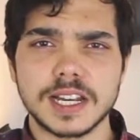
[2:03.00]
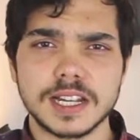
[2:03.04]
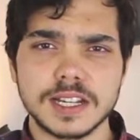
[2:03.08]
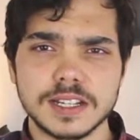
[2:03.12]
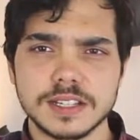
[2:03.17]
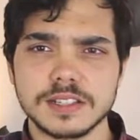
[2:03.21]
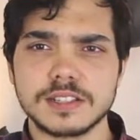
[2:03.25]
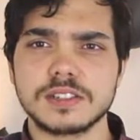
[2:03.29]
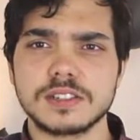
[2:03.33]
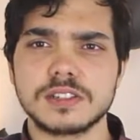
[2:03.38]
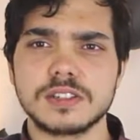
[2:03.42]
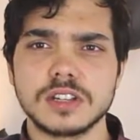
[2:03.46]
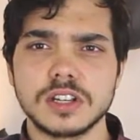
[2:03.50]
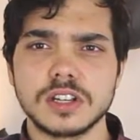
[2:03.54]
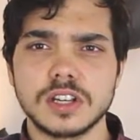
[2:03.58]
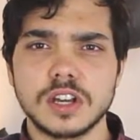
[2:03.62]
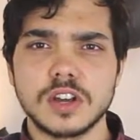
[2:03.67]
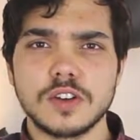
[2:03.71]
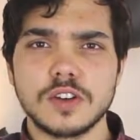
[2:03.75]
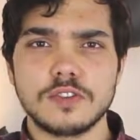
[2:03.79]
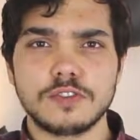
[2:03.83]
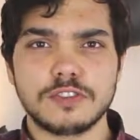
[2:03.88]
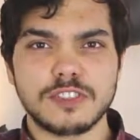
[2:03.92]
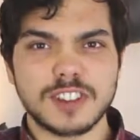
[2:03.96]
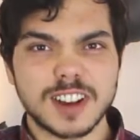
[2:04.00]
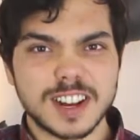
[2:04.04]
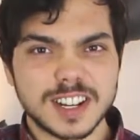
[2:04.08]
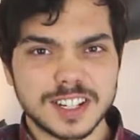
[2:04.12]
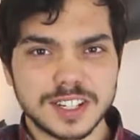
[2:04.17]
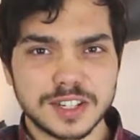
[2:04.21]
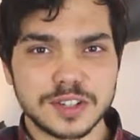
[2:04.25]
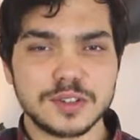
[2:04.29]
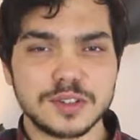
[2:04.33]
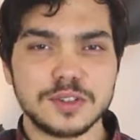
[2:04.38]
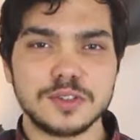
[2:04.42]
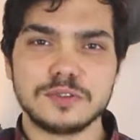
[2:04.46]
as fret
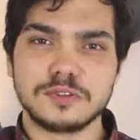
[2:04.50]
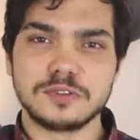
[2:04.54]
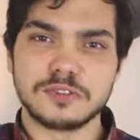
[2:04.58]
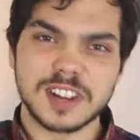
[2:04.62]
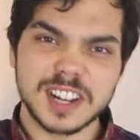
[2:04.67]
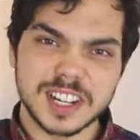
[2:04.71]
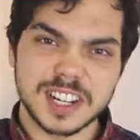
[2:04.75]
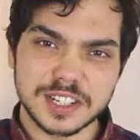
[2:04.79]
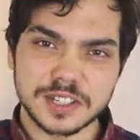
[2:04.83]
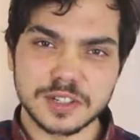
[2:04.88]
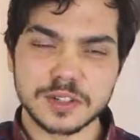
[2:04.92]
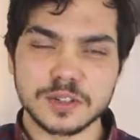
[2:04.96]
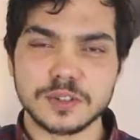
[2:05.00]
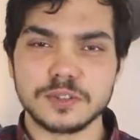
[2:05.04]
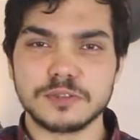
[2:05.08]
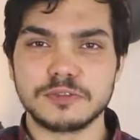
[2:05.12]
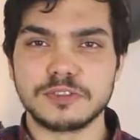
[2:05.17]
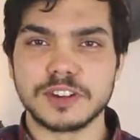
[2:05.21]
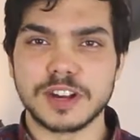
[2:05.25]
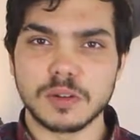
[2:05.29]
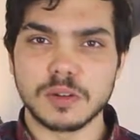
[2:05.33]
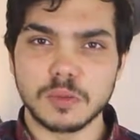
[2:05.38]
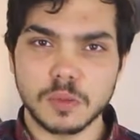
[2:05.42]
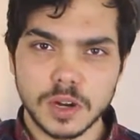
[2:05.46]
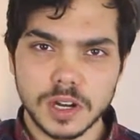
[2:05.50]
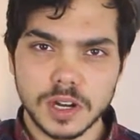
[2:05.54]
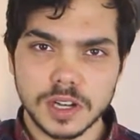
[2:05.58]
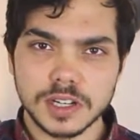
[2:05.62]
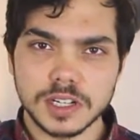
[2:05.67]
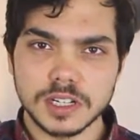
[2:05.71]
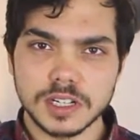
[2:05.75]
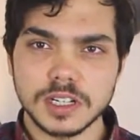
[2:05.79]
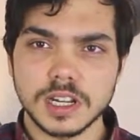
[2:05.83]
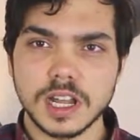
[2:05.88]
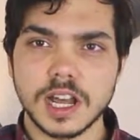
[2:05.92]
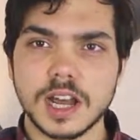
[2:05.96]
2, fret 2, fret
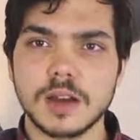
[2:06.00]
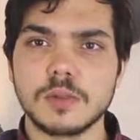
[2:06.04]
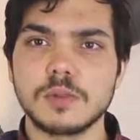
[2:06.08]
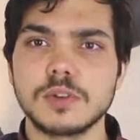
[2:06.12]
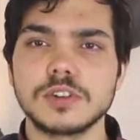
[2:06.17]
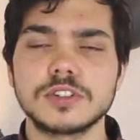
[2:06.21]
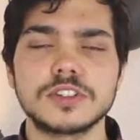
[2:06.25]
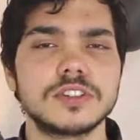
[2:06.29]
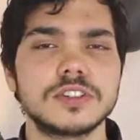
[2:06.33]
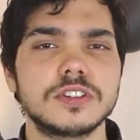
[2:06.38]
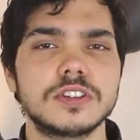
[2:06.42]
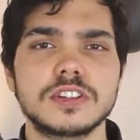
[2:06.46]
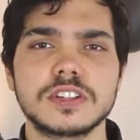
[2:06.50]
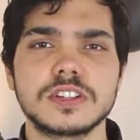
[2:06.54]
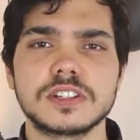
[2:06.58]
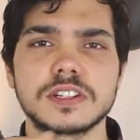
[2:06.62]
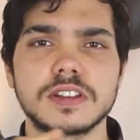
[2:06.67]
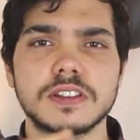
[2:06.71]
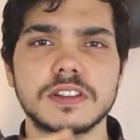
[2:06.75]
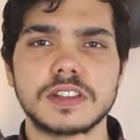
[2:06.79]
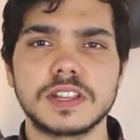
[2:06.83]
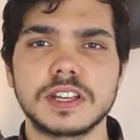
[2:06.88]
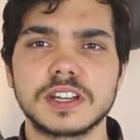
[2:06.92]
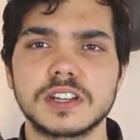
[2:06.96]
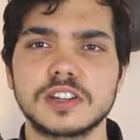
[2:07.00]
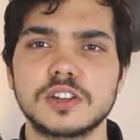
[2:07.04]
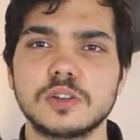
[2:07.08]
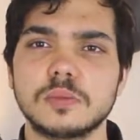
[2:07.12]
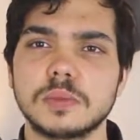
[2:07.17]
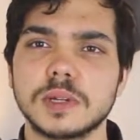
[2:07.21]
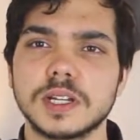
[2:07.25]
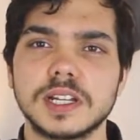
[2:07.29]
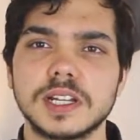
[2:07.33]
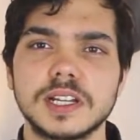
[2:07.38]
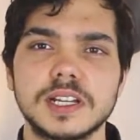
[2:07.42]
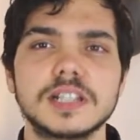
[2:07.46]
1, I want you just to think you're
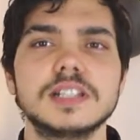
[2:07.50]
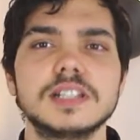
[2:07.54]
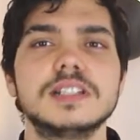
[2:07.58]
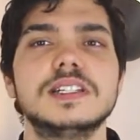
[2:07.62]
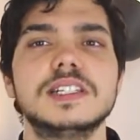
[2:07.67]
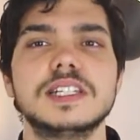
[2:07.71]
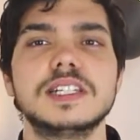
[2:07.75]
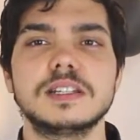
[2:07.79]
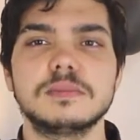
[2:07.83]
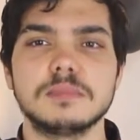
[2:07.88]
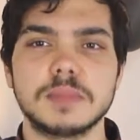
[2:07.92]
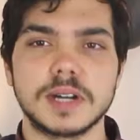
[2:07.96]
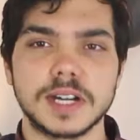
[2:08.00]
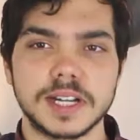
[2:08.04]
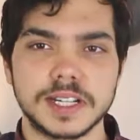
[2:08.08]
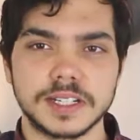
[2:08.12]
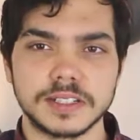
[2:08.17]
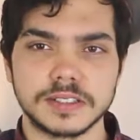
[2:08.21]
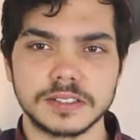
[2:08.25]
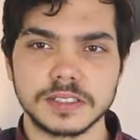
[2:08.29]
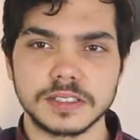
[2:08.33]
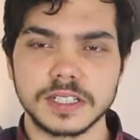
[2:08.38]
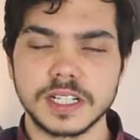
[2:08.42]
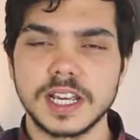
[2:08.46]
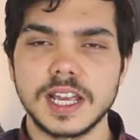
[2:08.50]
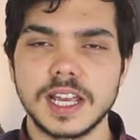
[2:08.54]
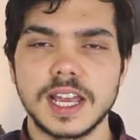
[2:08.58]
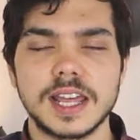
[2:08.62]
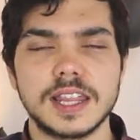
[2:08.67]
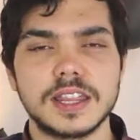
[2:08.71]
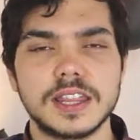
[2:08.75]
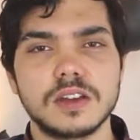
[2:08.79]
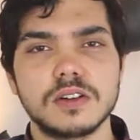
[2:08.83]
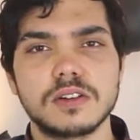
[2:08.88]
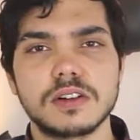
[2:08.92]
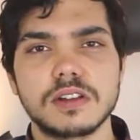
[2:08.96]
playing D minor
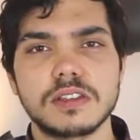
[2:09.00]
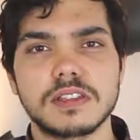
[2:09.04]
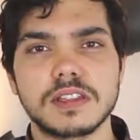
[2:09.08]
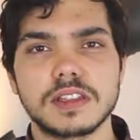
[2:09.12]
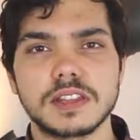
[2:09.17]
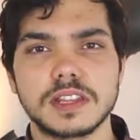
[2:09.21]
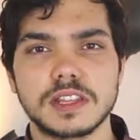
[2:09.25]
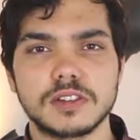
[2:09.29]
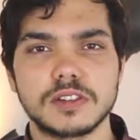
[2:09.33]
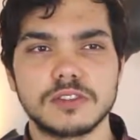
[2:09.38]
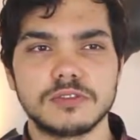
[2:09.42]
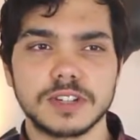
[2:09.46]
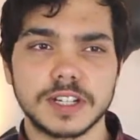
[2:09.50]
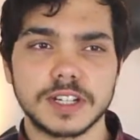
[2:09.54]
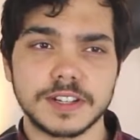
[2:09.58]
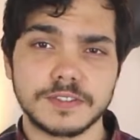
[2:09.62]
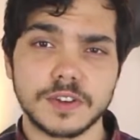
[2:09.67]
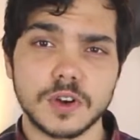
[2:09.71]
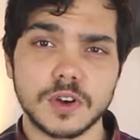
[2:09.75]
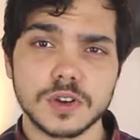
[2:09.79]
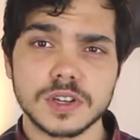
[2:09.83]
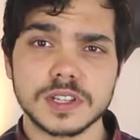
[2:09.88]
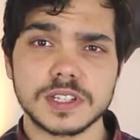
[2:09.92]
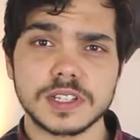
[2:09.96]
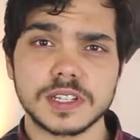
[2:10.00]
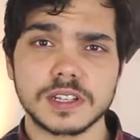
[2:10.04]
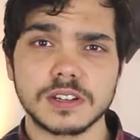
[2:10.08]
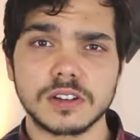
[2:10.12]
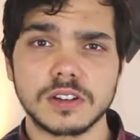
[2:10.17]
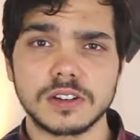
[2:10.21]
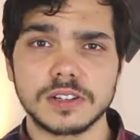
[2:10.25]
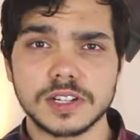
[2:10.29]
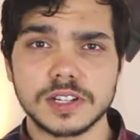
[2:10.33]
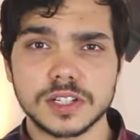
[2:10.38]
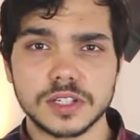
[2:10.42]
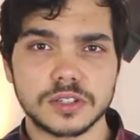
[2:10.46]
and the only thing that you're really focusing
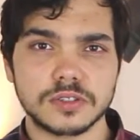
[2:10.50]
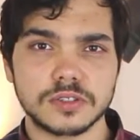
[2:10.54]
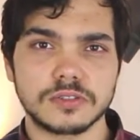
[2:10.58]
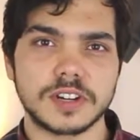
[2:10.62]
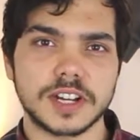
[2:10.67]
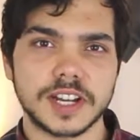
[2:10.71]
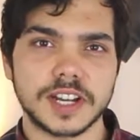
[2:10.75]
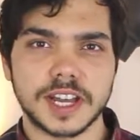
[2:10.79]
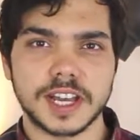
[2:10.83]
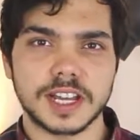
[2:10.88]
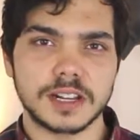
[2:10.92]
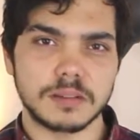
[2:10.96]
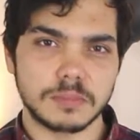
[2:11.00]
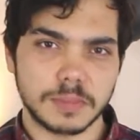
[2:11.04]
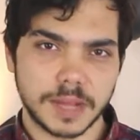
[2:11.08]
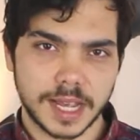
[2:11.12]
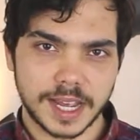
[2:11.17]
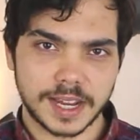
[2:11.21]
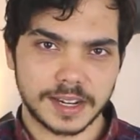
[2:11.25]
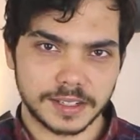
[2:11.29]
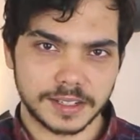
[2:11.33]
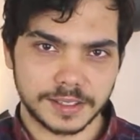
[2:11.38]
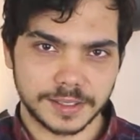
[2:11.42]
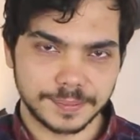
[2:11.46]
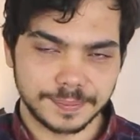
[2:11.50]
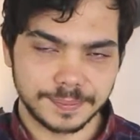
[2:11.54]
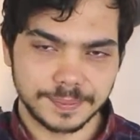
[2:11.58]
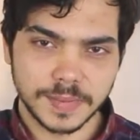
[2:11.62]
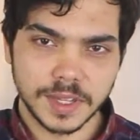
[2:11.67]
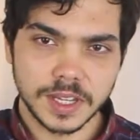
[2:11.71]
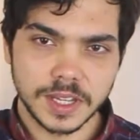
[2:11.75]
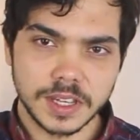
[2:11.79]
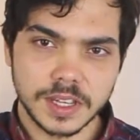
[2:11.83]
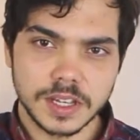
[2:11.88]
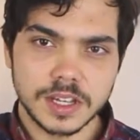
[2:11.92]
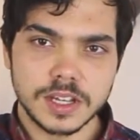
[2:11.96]
on is your right hand pattern.
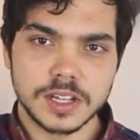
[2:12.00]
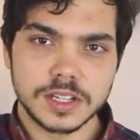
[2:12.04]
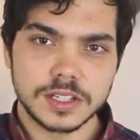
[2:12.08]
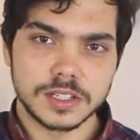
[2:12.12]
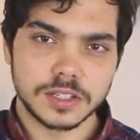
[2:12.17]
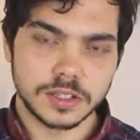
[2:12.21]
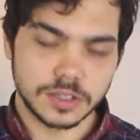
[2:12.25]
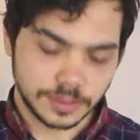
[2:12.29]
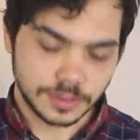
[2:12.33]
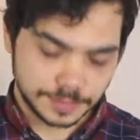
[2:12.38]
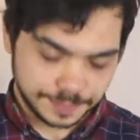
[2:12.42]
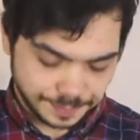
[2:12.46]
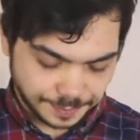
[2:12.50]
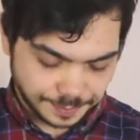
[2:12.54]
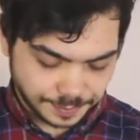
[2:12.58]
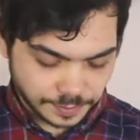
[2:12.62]
So